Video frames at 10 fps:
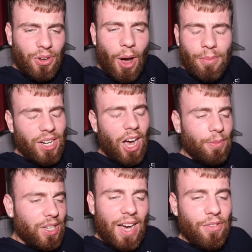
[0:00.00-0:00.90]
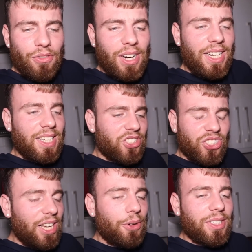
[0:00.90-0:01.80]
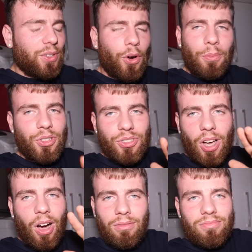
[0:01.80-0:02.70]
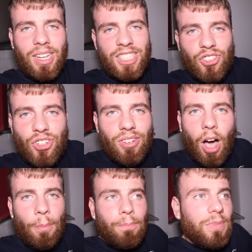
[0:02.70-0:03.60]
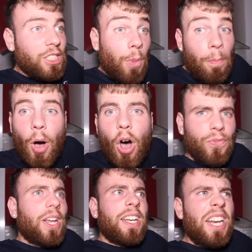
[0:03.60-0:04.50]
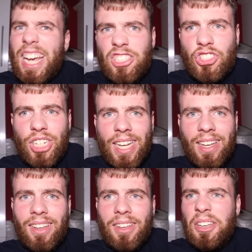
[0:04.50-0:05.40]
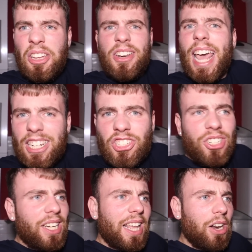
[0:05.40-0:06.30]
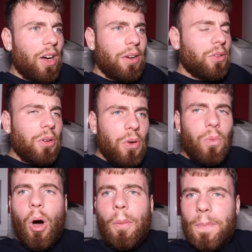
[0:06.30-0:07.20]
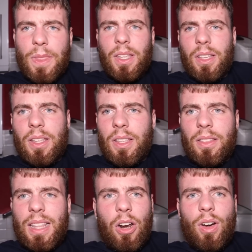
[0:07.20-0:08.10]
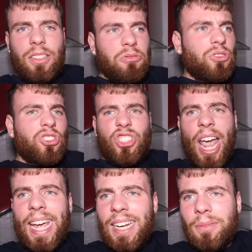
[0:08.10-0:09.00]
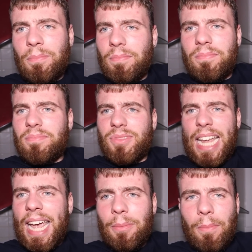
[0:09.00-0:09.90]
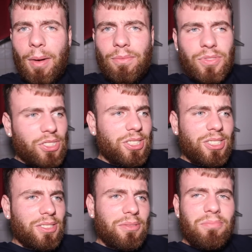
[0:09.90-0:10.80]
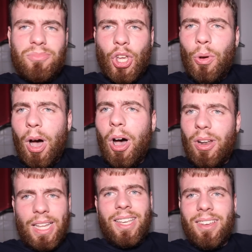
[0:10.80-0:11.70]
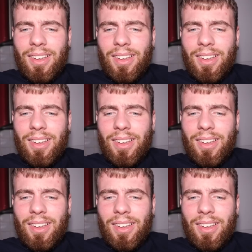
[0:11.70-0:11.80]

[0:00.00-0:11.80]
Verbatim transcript: I'm gonna have a read and see who it's from, because it's my birthday next year. Next year, they're like what? They're like 10 months too early.